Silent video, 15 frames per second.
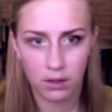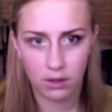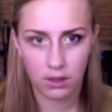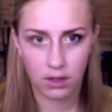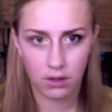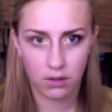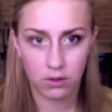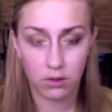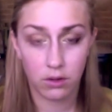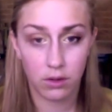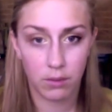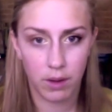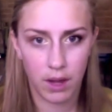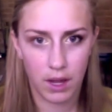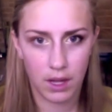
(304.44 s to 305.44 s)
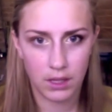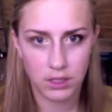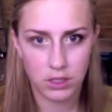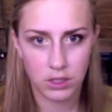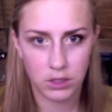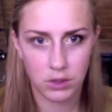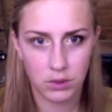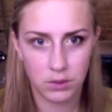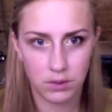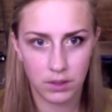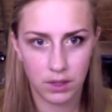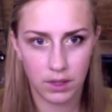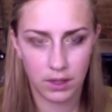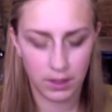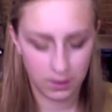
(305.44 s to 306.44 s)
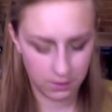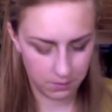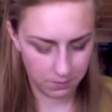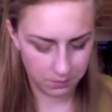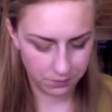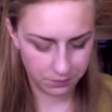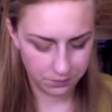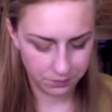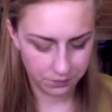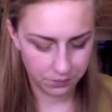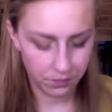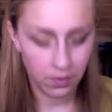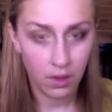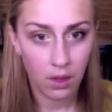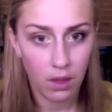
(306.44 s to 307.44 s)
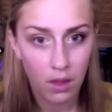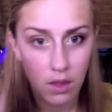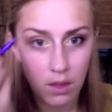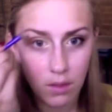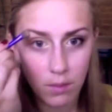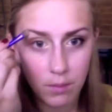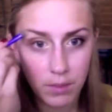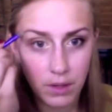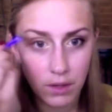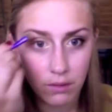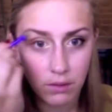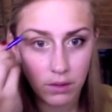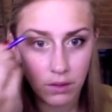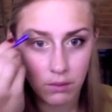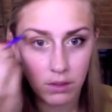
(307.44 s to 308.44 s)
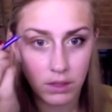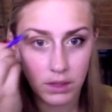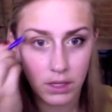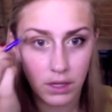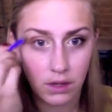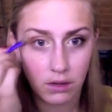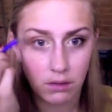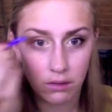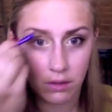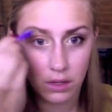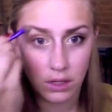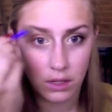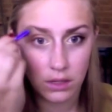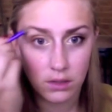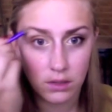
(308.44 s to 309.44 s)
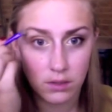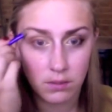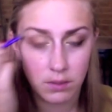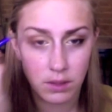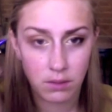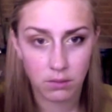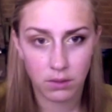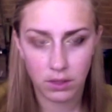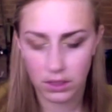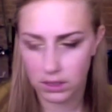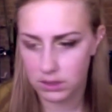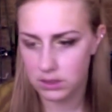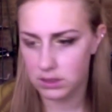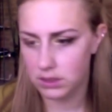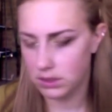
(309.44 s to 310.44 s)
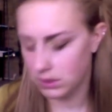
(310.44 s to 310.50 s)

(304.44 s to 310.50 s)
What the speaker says: in the inner corner of my eye too, but I really want that green to be what